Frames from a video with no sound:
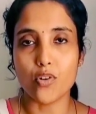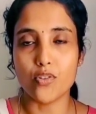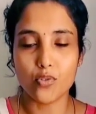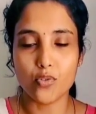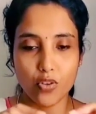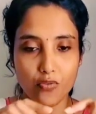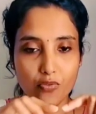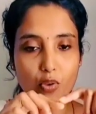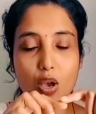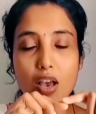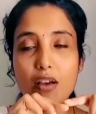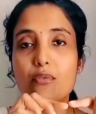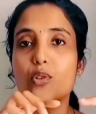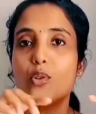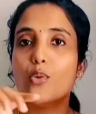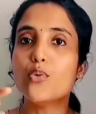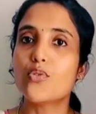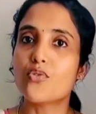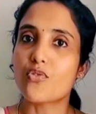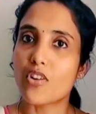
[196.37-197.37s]
so if you have two
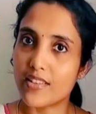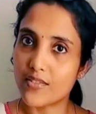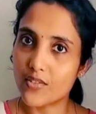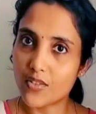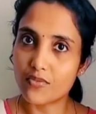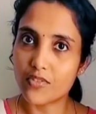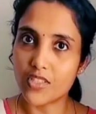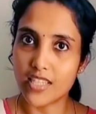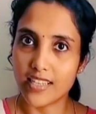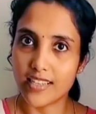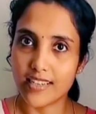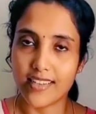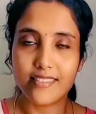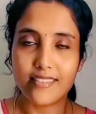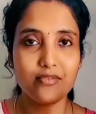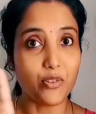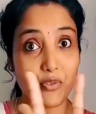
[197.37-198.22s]
strands of DNA